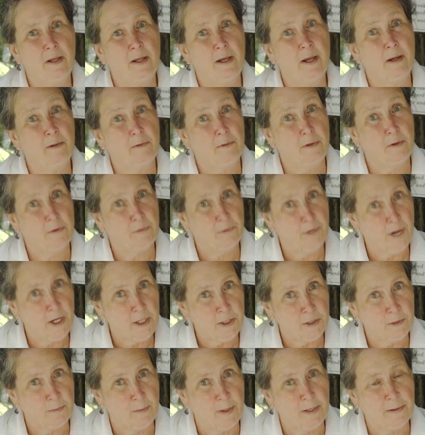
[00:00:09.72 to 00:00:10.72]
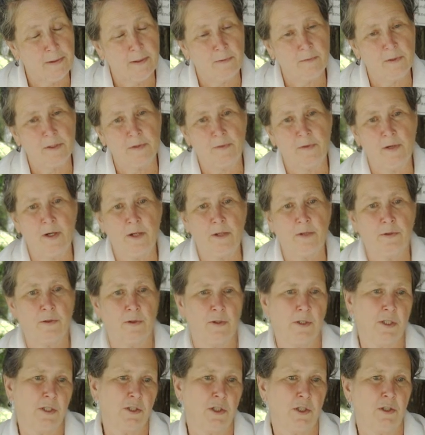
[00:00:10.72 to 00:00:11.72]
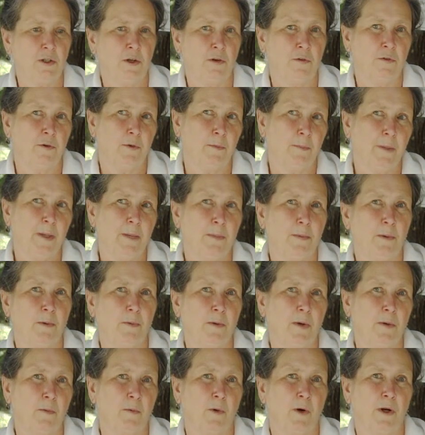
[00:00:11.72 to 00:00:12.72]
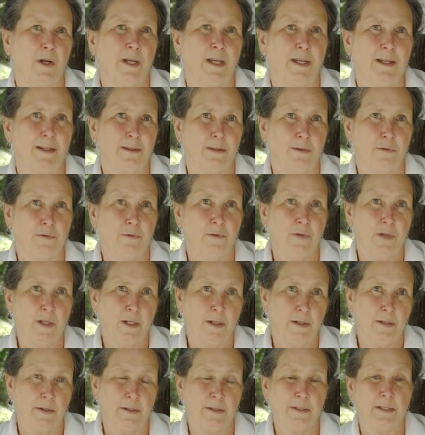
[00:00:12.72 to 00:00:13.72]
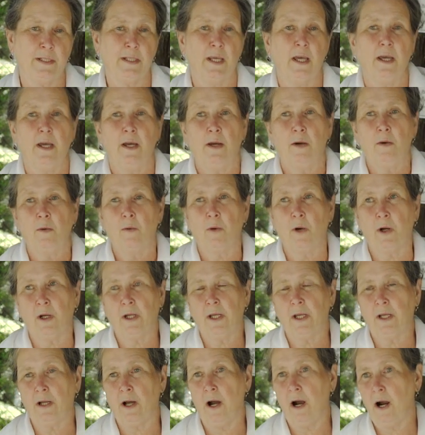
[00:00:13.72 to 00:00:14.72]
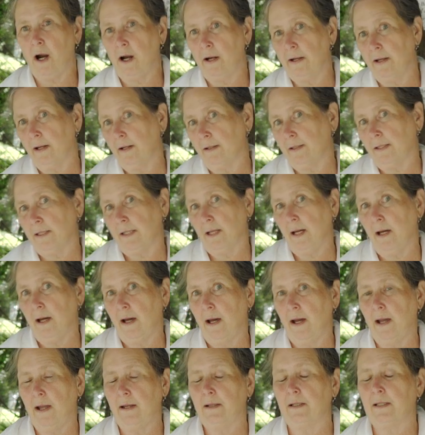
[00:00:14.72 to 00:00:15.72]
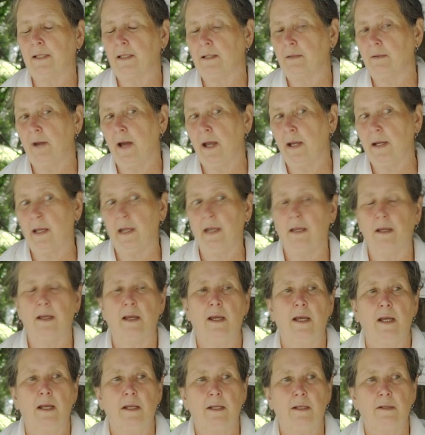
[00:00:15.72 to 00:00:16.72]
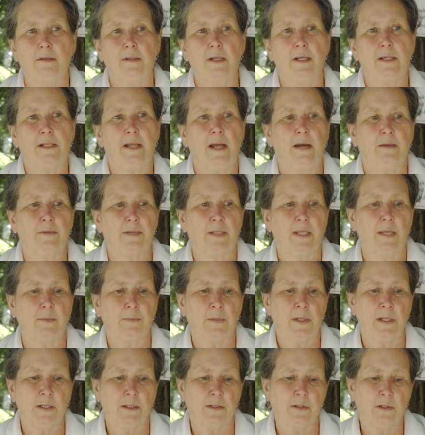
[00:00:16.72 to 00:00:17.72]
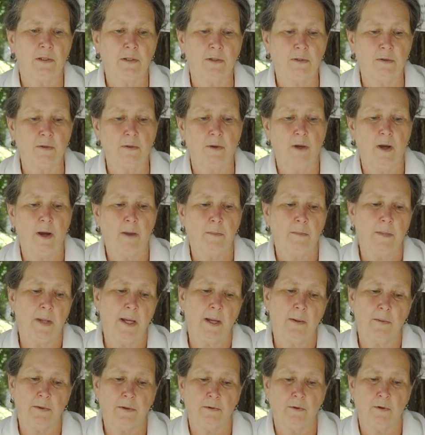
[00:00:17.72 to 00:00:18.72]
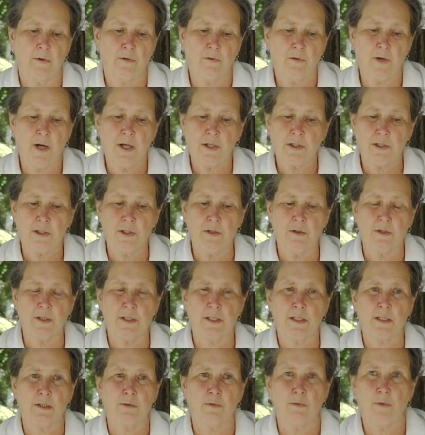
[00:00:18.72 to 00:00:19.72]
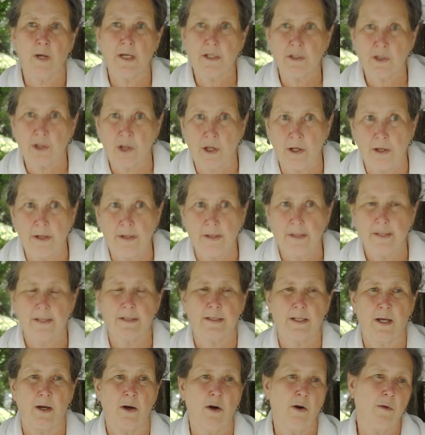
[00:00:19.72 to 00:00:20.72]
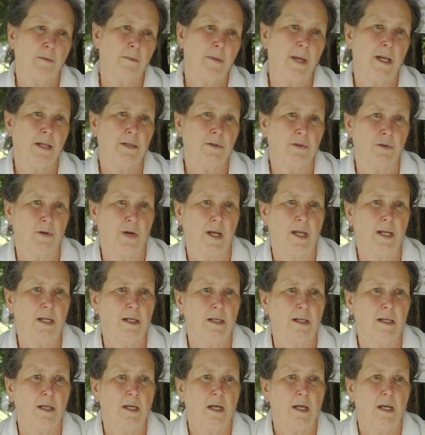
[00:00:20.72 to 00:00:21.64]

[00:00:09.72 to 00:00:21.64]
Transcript: a refreshment that was very traditional for people when working in the fields, working hard outside, sweating. You'd need to have something to be able to refresh you. And switchel is a homemade drink